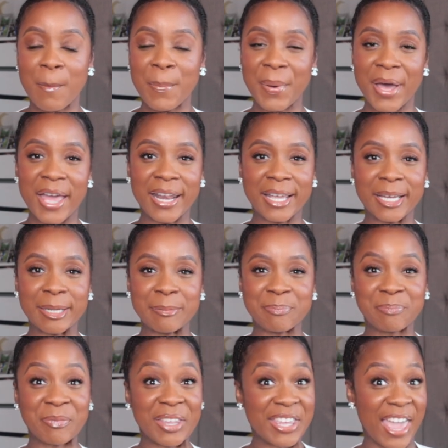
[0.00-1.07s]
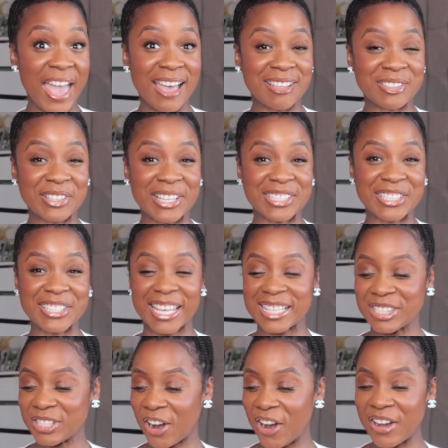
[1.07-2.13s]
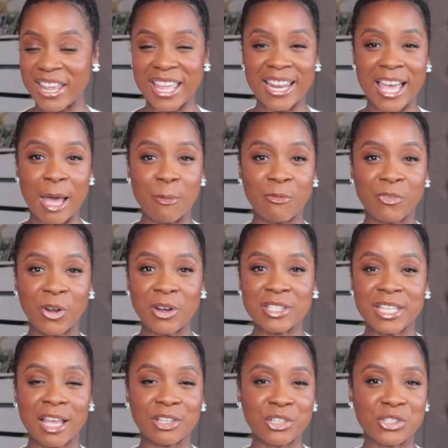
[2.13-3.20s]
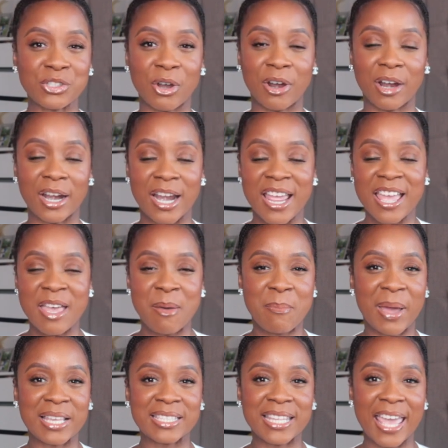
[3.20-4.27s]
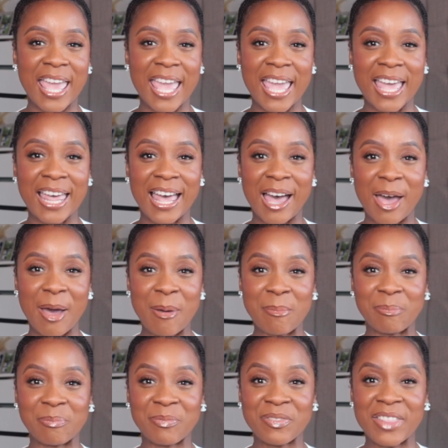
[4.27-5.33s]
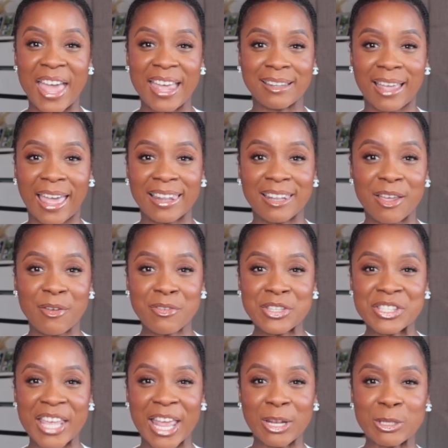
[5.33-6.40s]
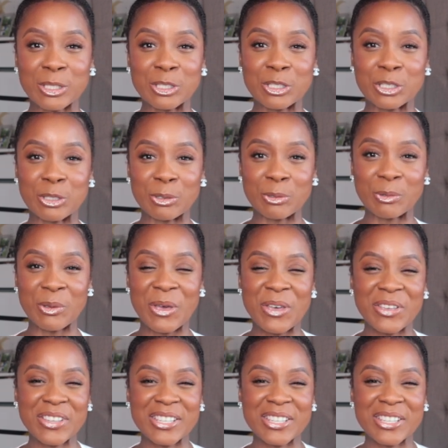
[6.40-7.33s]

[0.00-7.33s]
But um, yeah, so let's just get started. Um, first, I'll just start by saying um, that I love sandals and shoes.